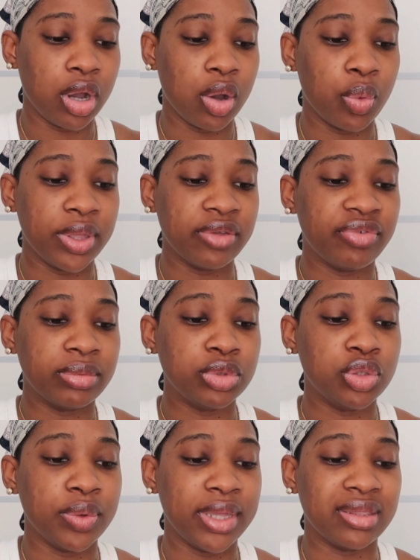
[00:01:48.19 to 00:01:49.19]
away from
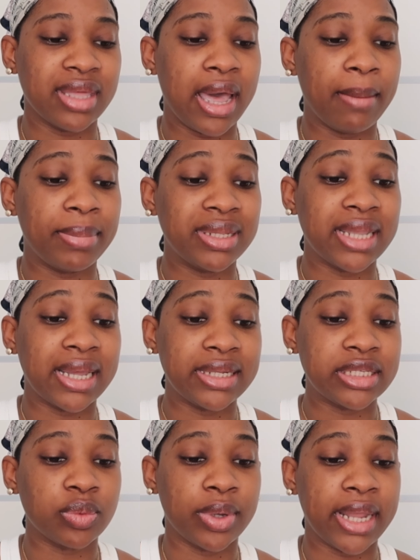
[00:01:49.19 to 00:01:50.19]
doing that, but that
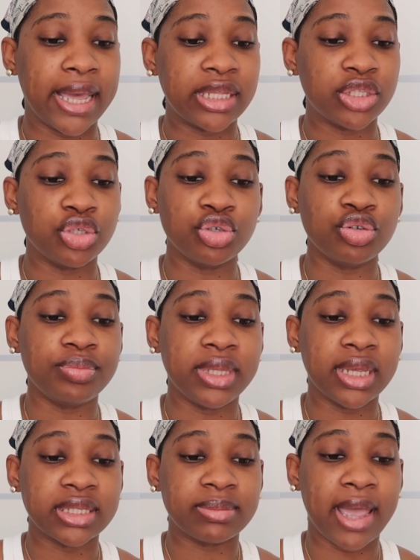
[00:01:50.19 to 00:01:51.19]
is what I do
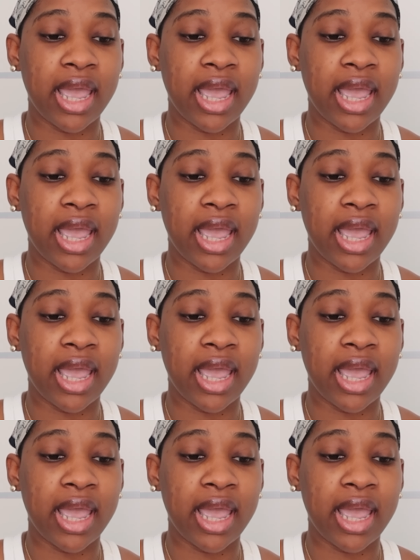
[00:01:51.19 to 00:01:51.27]
because my